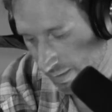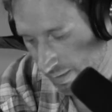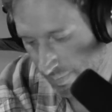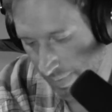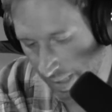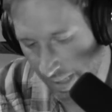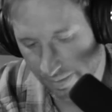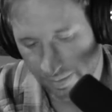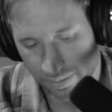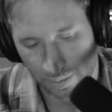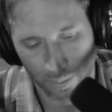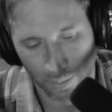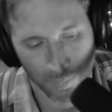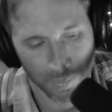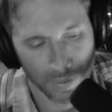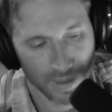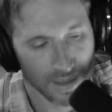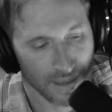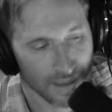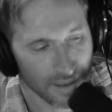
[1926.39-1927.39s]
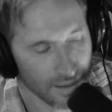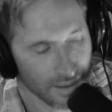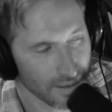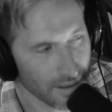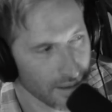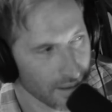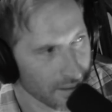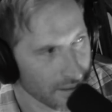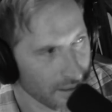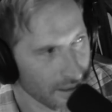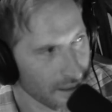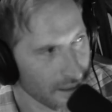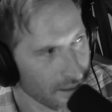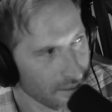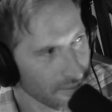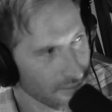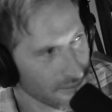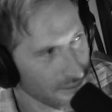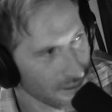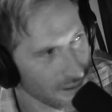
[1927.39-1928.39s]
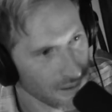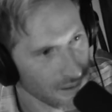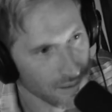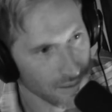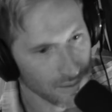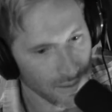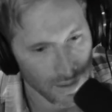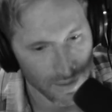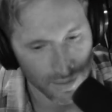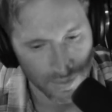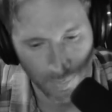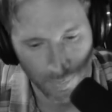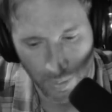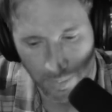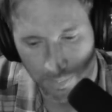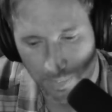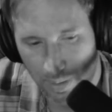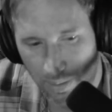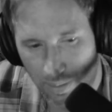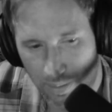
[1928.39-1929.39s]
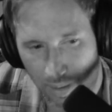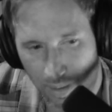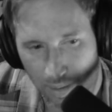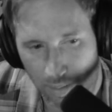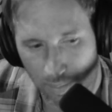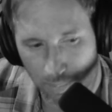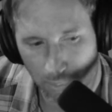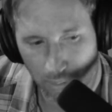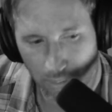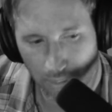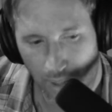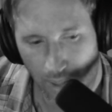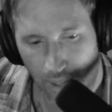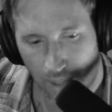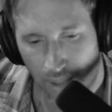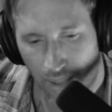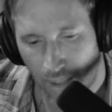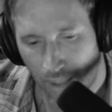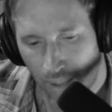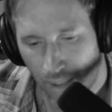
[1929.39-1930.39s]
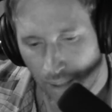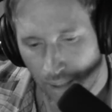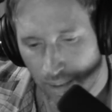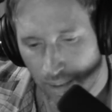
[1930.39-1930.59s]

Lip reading: Hey, Master P and Dave, can you guys bring me another brew? Huh?